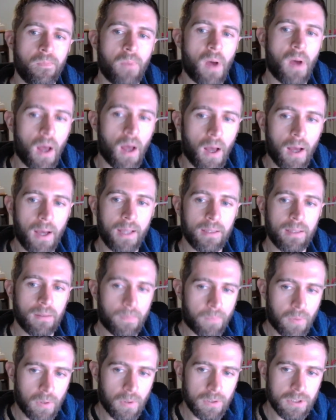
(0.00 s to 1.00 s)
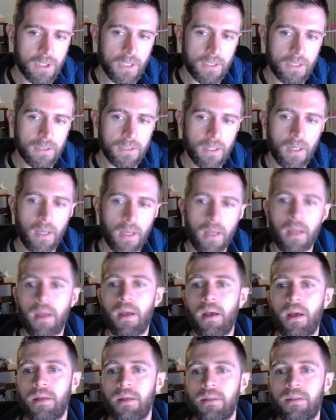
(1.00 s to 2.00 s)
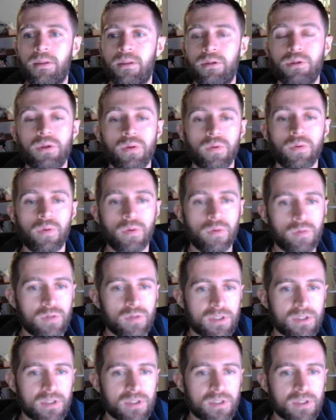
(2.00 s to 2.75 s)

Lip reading: behind the project to